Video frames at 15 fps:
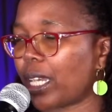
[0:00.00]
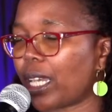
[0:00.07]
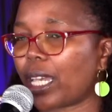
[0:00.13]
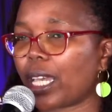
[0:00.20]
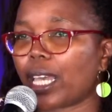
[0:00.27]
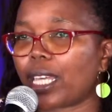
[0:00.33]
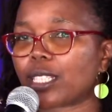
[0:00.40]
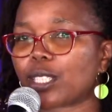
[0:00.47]

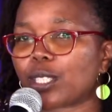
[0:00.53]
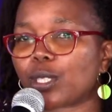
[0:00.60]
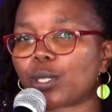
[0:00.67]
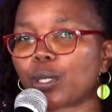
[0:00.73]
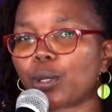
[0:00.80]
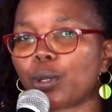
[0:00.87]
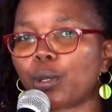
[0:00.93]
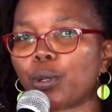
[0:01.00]
And
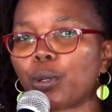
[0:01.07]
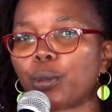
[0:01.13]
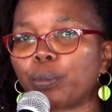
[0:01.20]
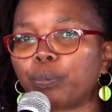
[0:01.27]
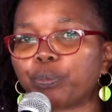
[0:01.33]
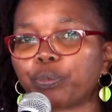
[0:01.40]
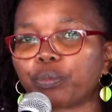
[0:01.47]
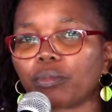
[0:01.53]
so,
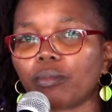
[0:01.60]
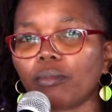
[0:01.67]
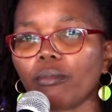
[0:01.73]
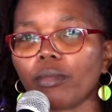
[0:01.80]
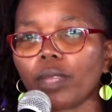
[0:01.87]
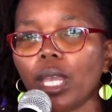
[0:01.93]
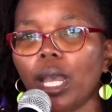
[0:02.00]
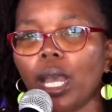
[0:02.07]

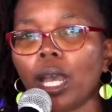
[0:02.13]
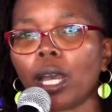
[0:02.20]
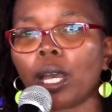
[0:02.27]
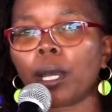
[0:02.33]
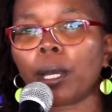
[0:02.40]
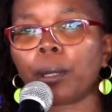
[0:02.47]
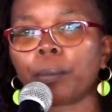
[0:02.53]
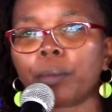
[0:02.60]

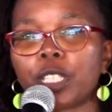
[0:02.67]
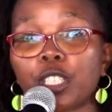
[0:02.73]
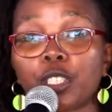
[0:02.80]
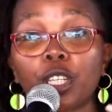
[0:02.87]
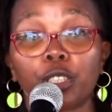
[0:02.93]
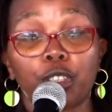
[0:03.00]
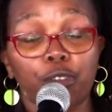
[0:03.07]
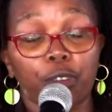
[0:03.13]
um, it is not
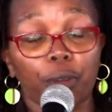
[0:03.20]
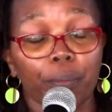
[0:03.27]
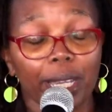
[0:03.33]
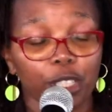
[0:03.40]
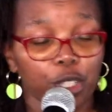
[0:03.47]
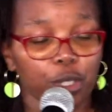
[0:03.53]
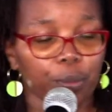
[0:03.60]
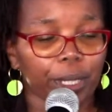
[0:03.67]
good for man
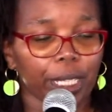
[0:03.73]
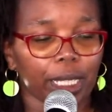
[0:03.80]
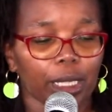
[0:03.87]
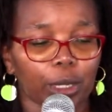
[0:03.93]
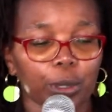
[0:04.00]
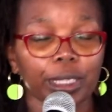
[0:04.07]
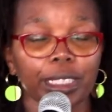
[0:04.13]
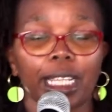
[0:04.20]
to be
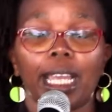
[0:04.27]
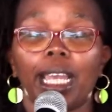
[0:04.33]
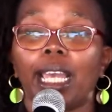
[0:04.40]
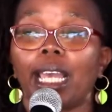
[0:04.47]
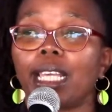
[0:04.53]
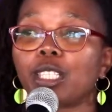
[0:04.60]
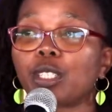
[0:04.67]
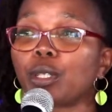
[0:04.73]
alone.
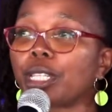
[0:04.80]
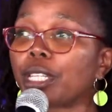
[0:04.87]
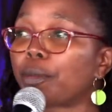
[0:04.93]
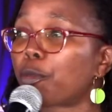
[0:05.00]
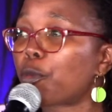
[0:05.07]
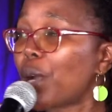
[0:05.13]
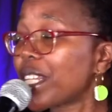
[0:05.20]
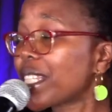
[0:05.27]
And so he
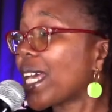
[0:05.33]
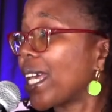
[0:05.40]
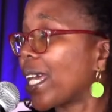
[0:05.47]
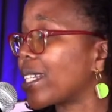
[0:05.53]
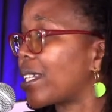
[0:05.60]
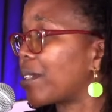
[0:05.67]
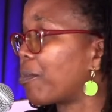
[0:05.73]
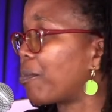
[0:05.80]
went ahead
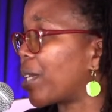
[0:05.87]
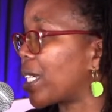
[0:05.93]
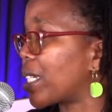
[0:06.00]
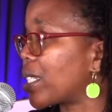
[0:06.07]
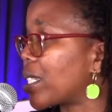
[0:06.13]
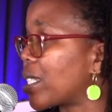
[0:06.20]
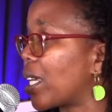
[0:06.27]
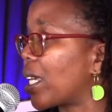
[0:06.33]
and
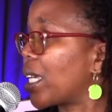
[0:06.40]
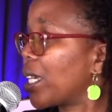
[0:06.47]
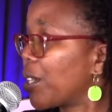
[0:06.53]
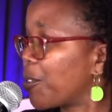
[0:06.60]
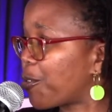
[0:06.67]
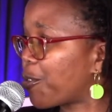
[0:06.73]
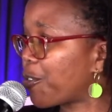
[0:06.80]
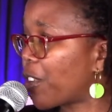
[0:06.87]
made
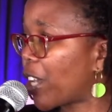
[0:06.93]
Eve.